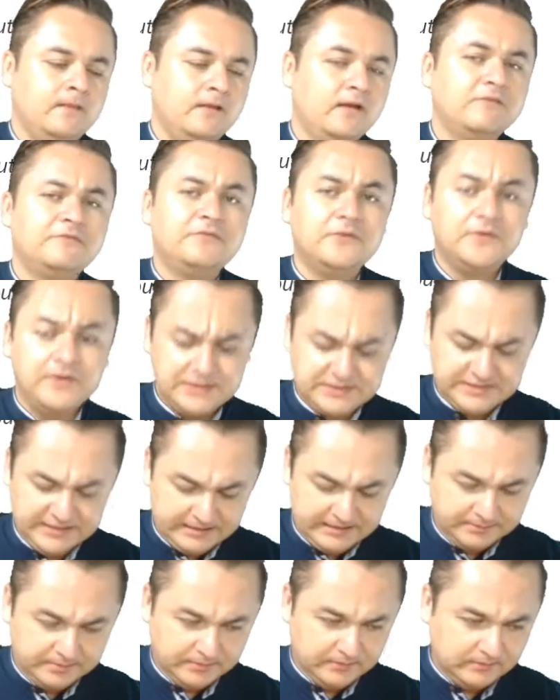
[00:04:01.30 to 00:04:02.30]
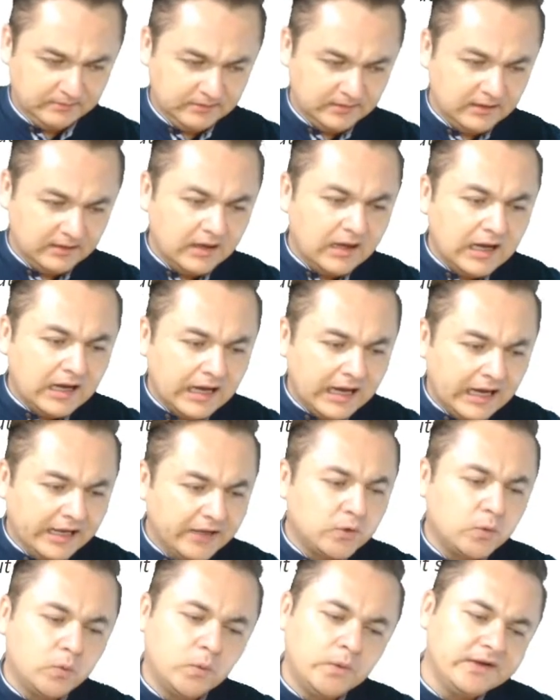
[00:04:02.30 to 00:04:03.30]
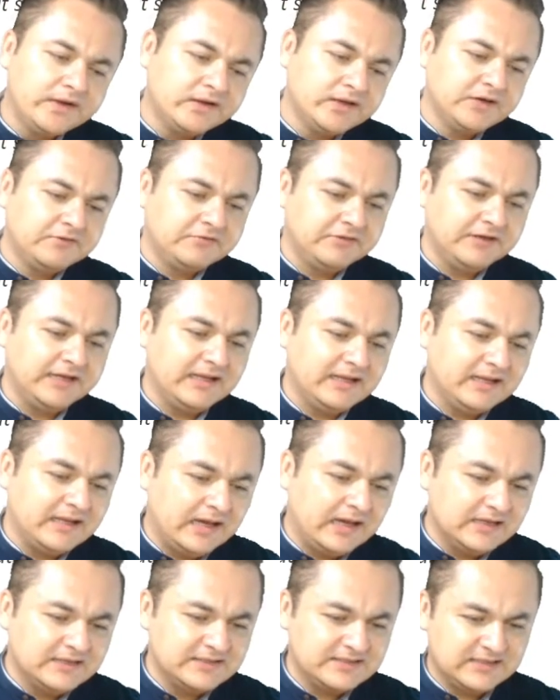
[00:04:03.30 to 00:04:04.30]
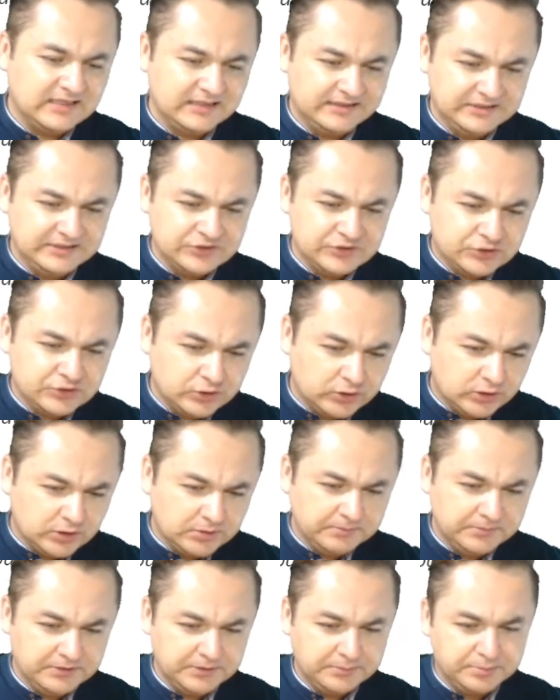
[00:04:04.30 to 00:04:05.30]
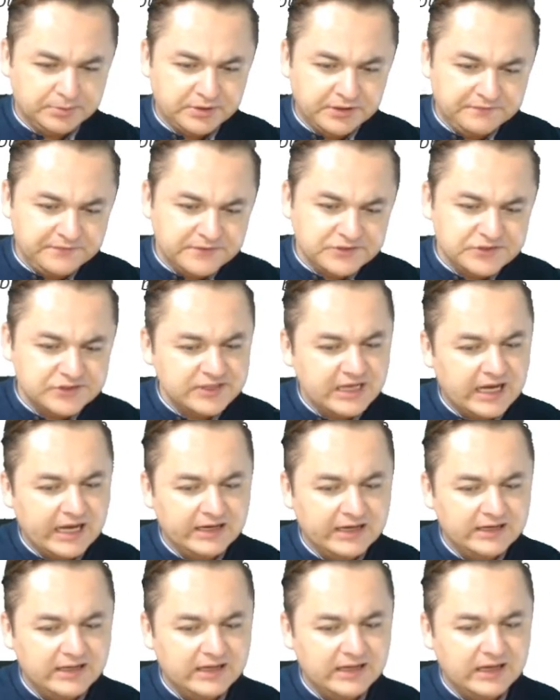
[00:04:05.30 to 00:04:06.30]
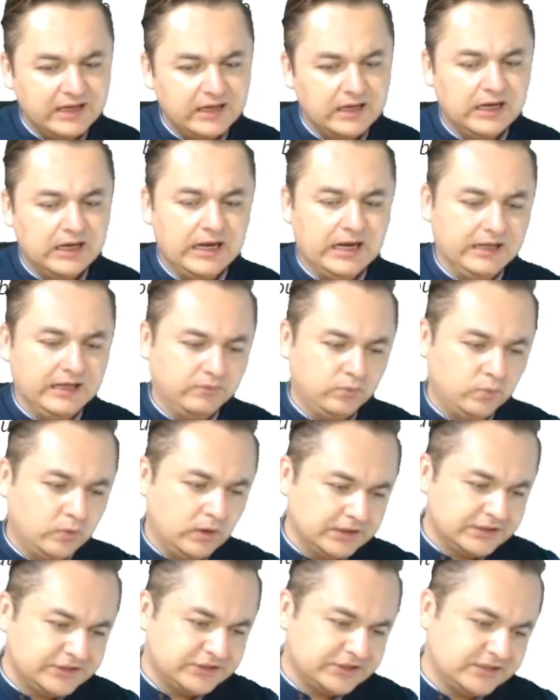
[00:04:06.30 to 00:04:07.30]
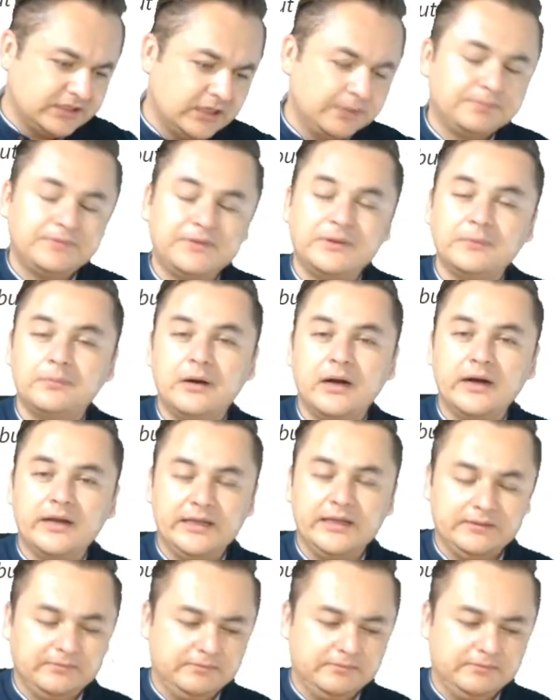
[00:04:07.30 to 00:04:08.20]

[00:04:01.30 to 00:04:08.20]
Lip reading: For example, I quickly realized that the storm the previous night had washed up the body.